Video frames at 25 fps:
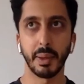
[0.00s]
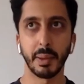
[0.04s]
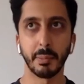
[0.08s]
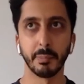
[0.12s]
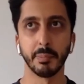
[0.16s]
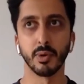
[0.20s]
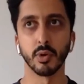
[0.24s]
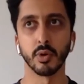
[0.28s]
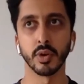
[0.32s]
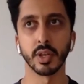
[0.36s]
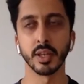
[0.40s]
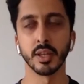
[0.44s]

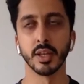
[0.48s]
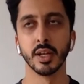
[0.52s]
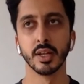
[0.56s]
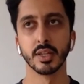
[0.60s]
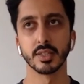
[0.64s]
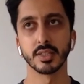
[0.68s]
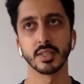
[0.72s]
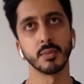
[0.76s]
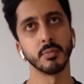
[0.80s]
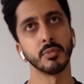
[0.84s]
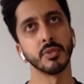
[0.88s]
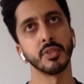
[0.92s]
pinpoint
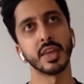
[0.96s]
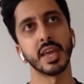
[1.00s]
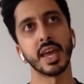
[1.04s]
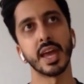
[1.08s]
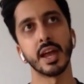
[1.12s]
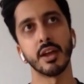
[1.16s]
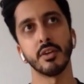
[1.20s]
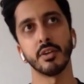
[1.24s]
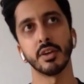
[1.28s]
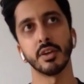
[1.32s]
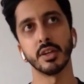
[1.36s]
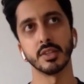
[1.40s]
some of
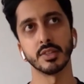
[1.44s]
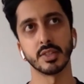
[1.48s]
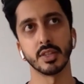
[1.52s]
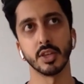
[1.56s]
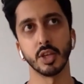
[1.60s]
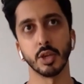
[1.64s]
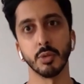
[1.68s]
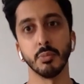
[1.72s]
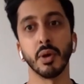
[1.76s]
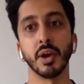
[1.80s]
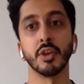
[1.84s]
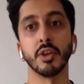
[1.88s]
the
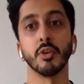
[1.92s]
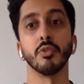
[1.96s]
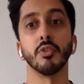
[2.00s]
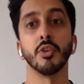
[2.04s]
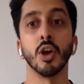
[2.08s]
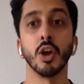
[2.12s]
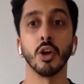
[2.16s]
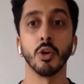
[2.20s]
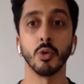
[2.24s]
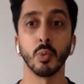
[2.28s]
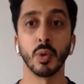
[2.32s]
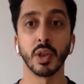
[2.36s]
areas that you might
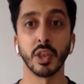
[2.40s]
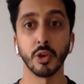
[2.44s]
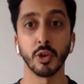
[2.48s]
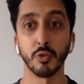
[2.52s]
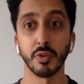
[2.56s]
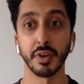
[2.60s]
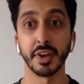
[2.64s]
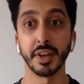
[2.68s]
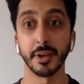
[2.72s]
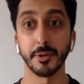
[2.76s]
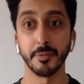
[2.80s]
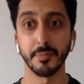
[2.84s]
not know
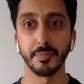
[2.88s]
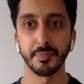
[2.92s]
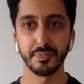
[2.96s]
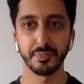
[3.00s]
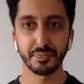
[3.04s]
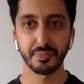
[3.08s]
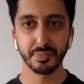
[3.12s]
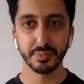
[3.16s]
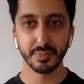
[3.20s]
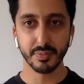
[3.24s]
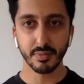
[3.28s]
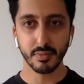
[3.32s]
when you're in it.
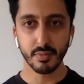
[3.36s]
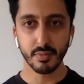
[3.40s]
